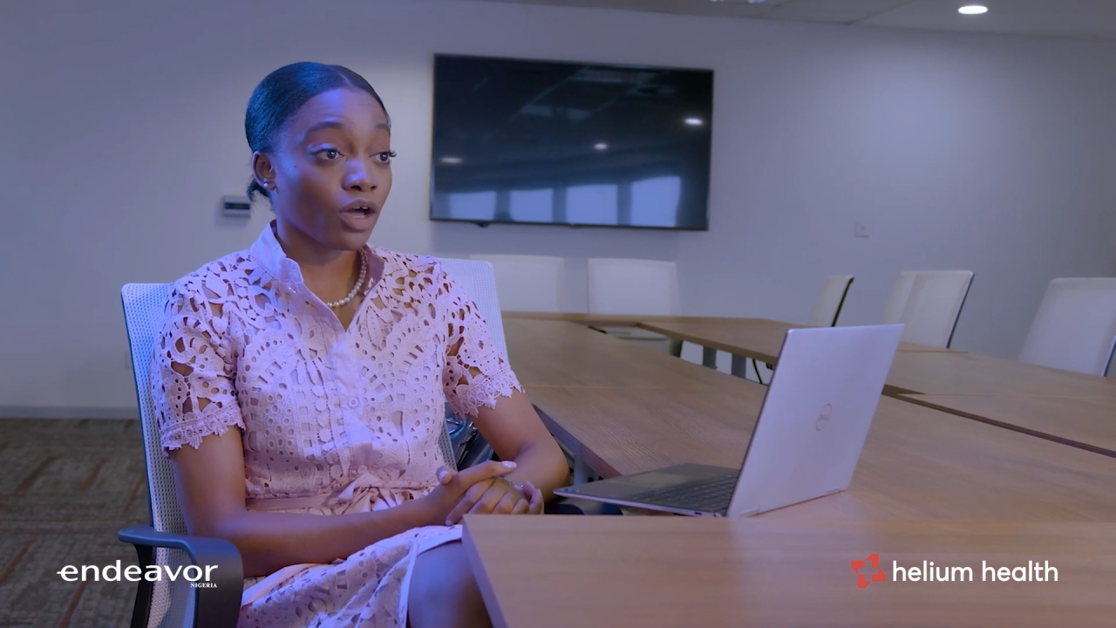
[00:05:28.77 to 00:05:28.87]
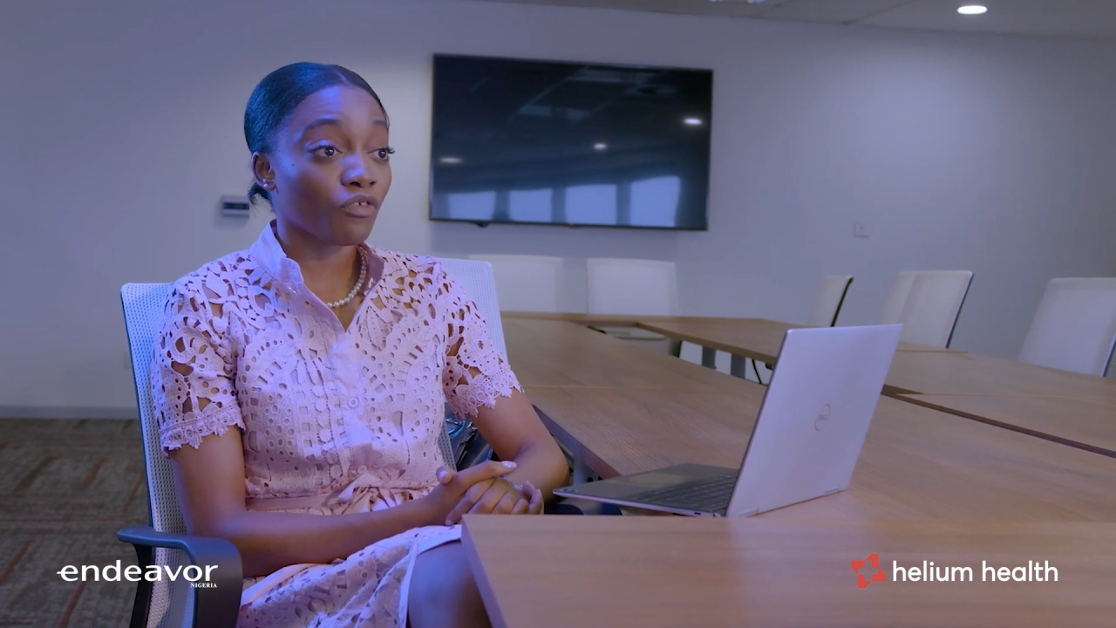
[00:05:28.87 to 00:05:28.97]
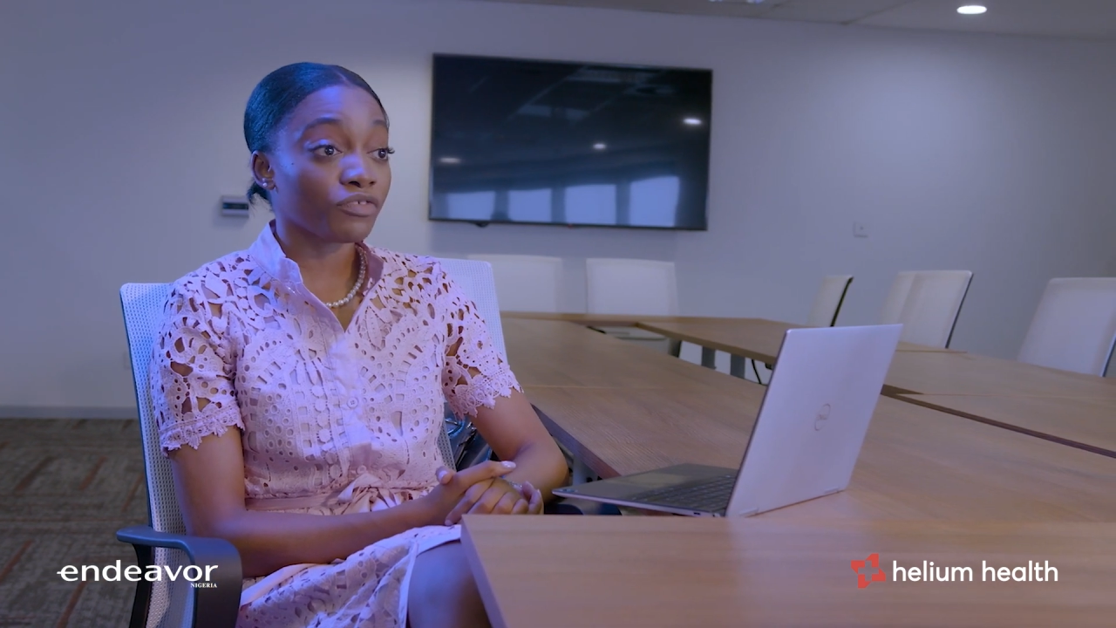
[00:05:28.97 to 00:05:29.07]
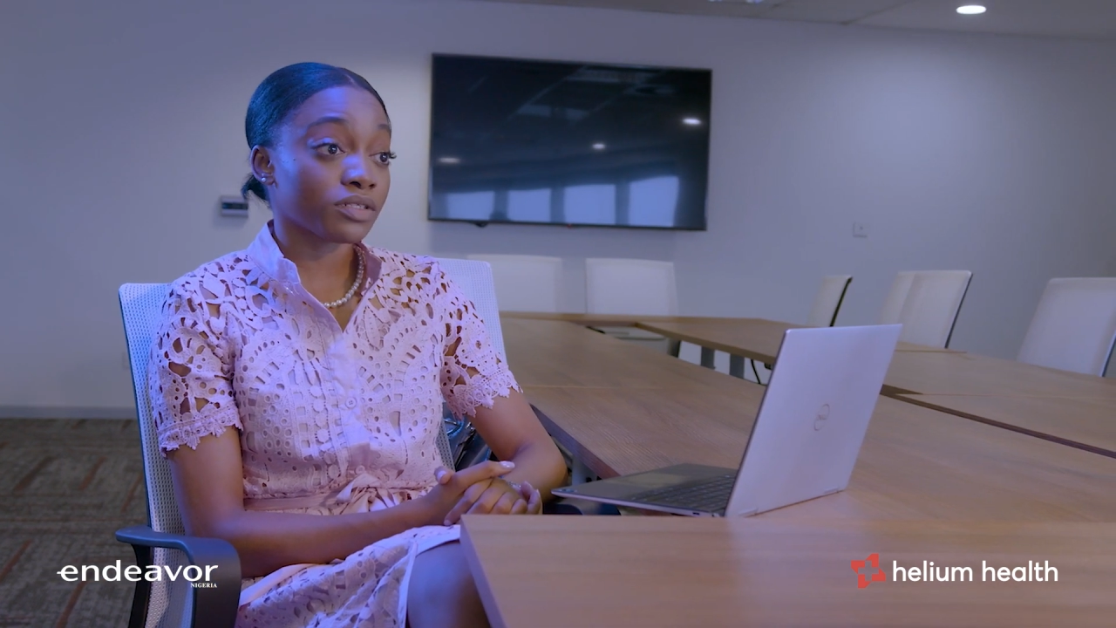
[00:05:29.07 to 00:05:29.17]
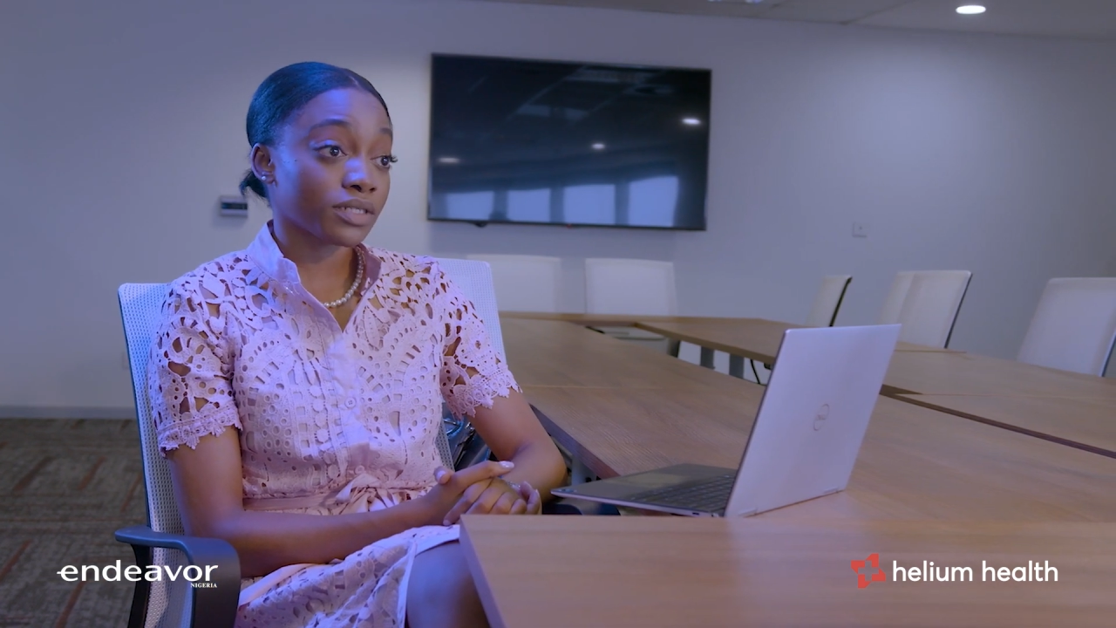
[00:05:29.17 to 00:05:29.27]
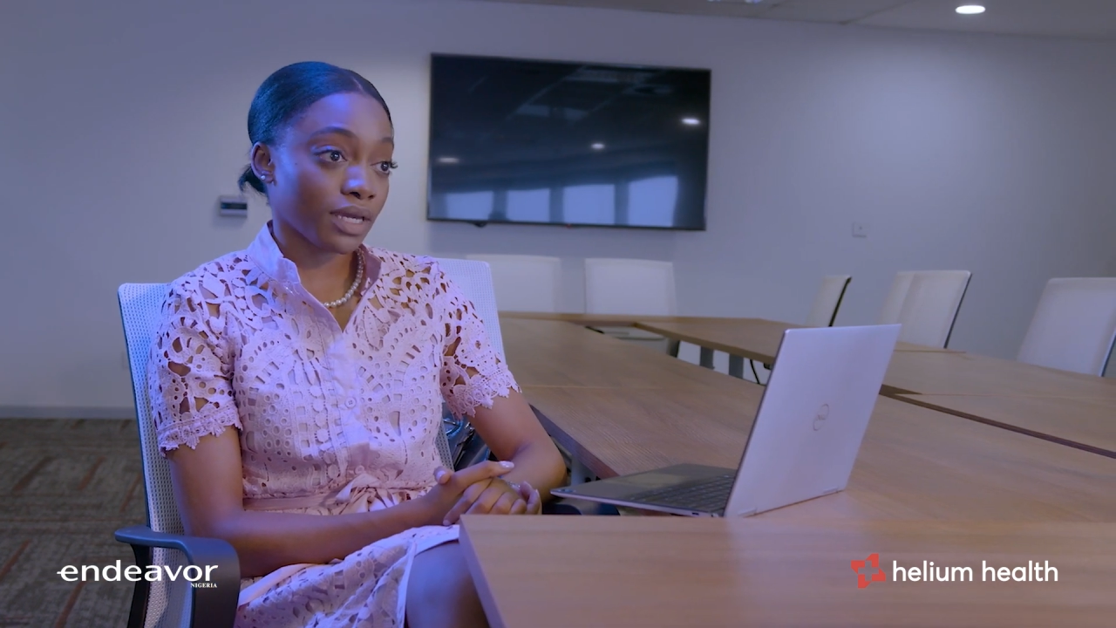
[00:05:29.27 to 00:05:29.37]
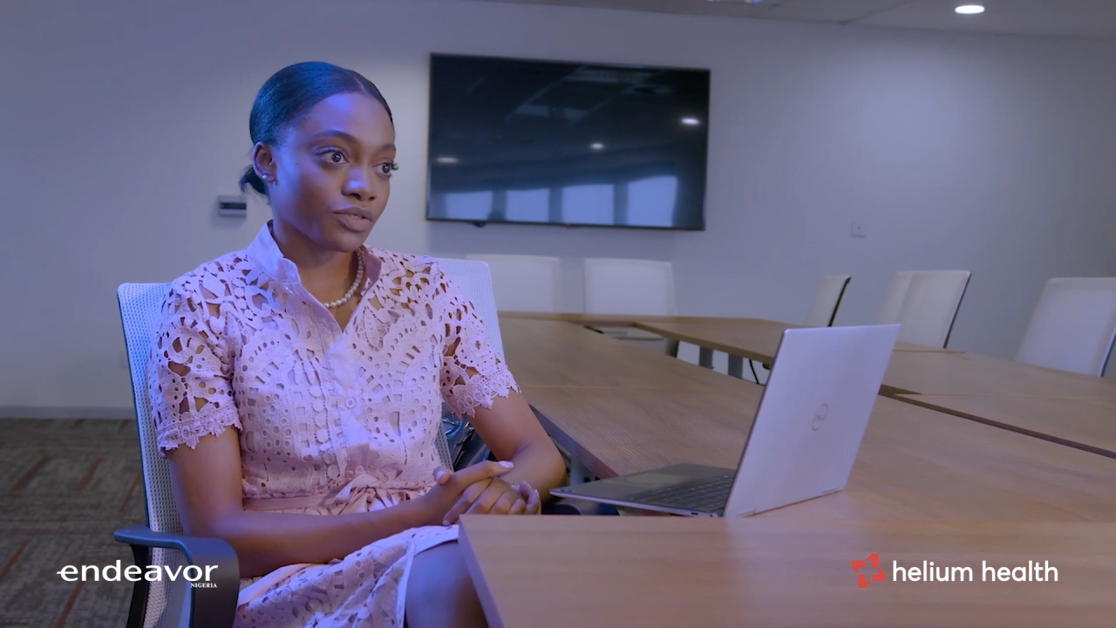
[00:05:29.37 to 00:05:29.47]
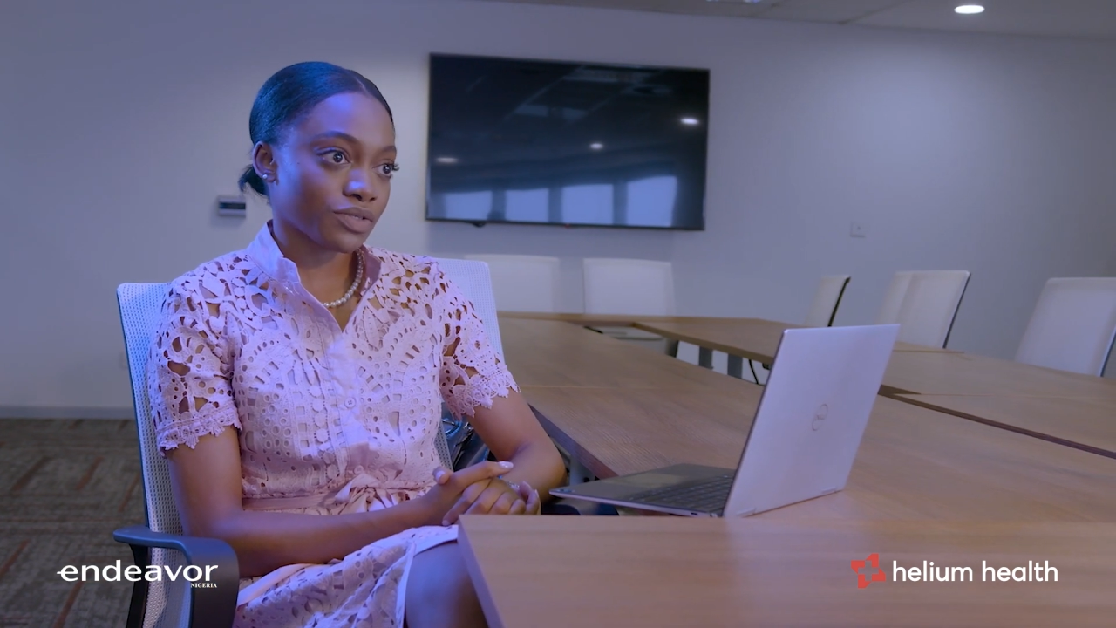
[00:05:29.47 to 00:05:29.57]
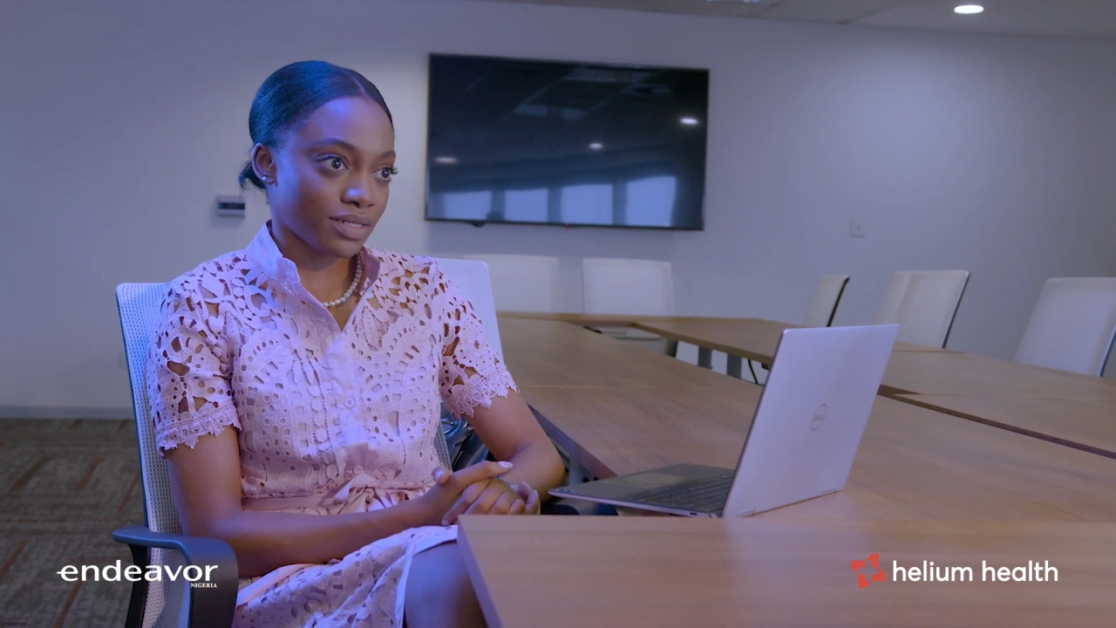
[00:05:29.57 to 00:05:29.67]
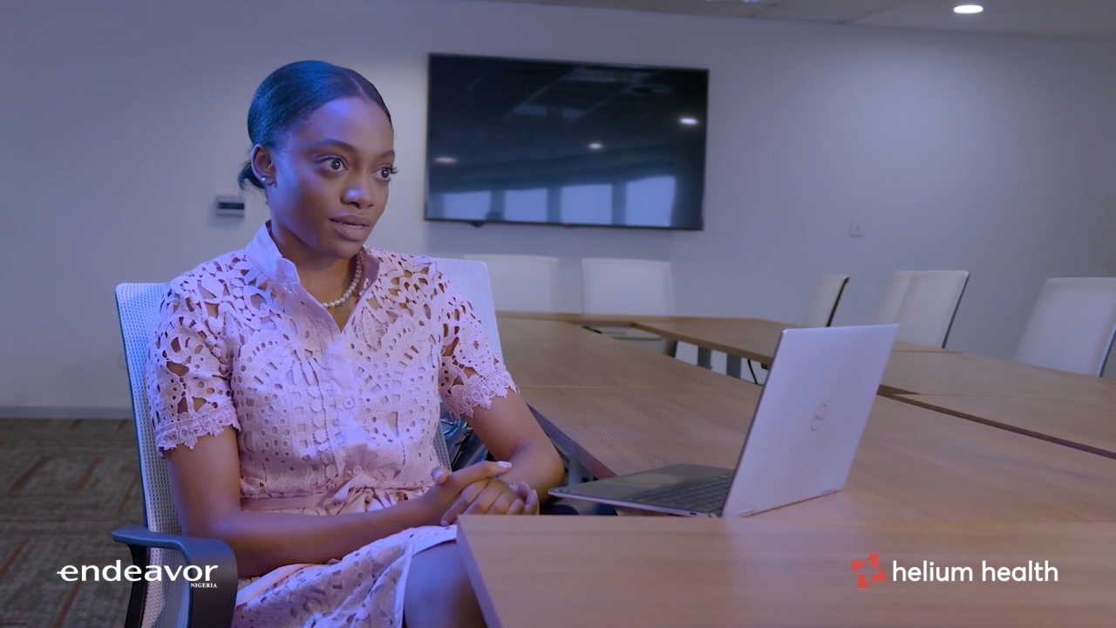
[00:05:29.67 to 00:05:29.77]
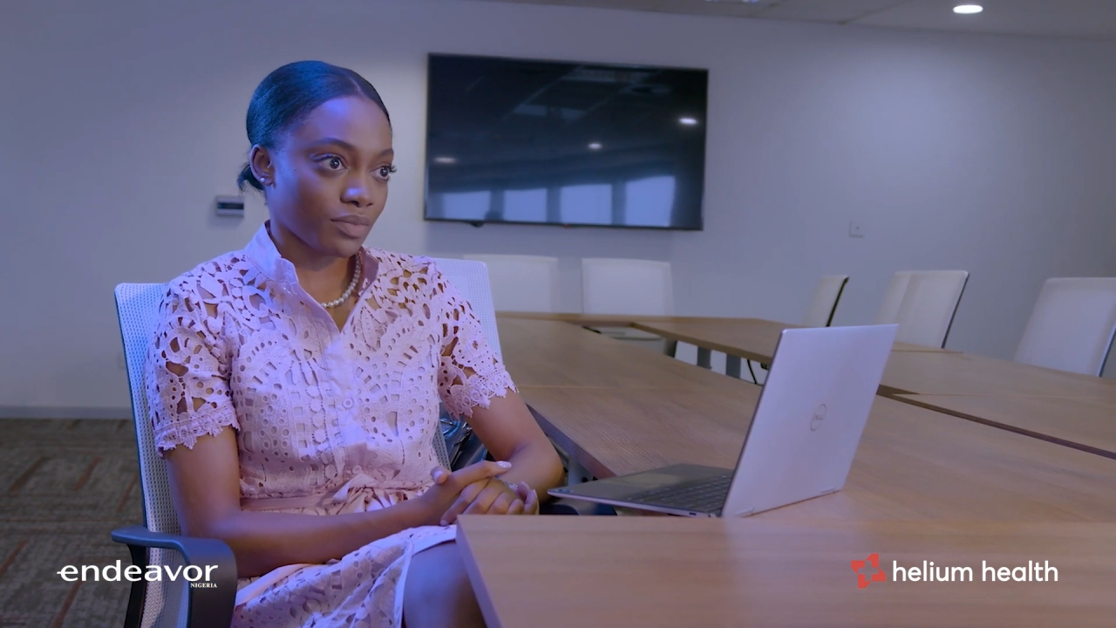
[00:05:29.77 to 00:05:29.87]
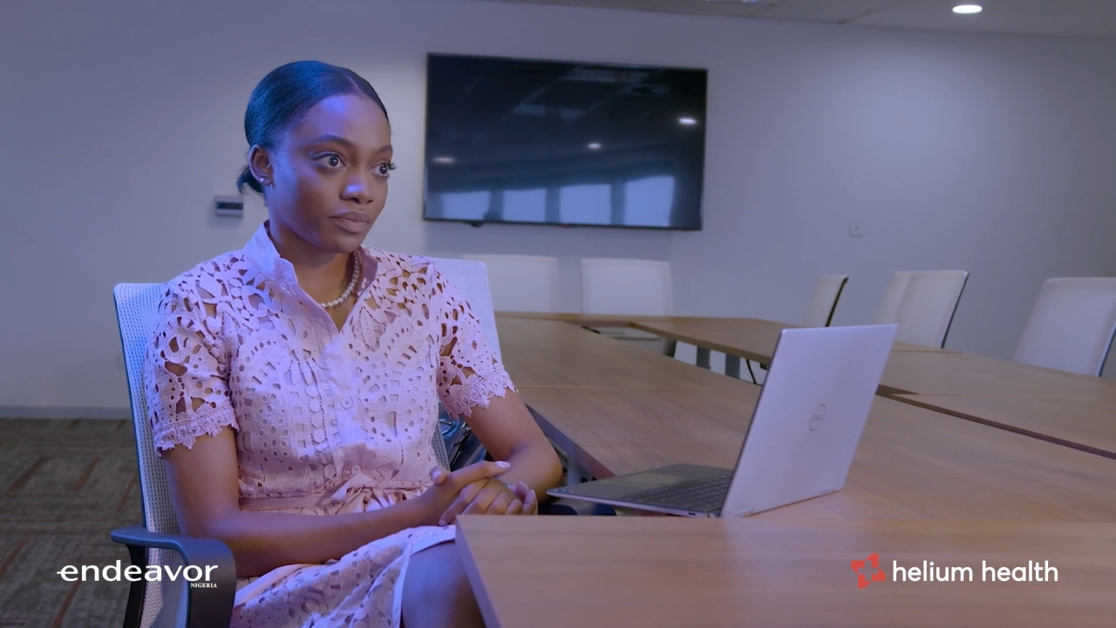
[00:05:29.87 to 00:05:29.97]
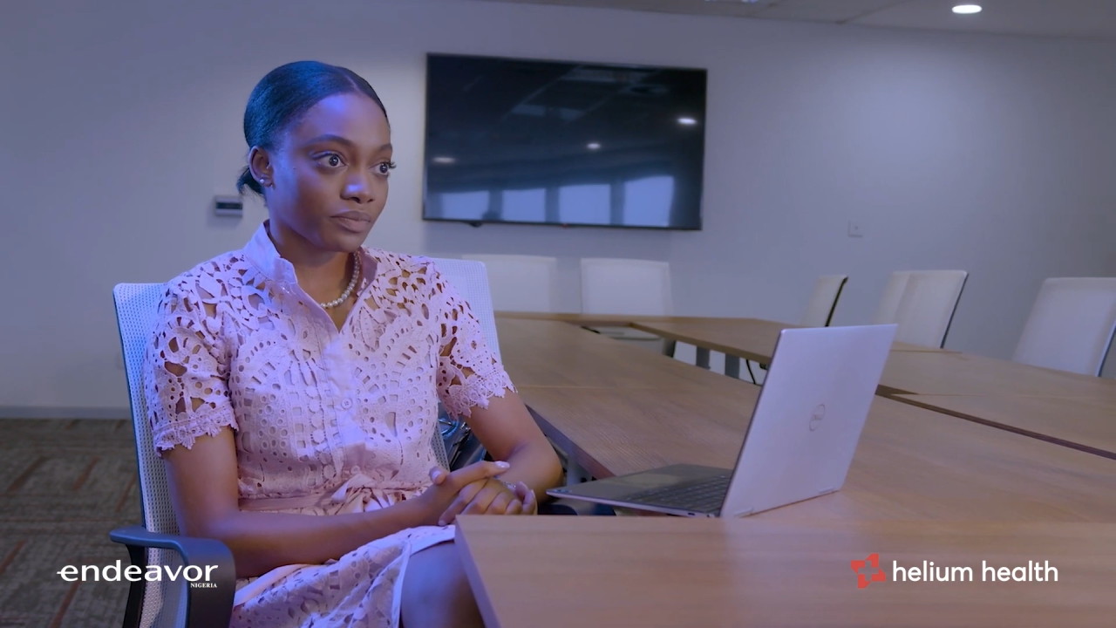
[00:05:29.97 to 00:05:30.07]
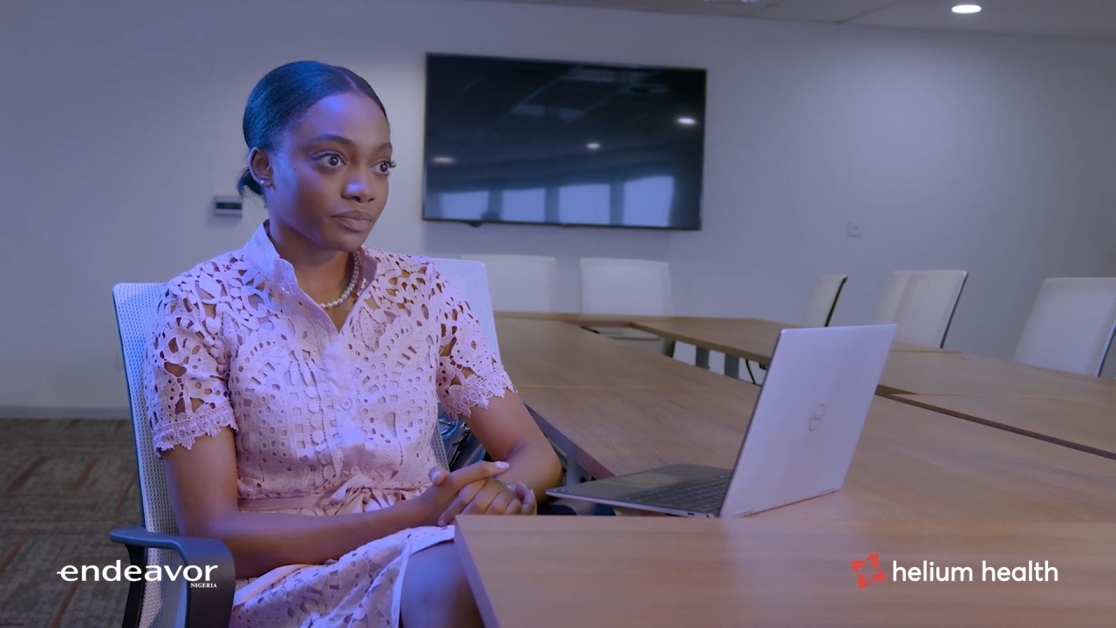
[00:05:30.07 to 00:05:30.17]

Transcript: confident game to the table.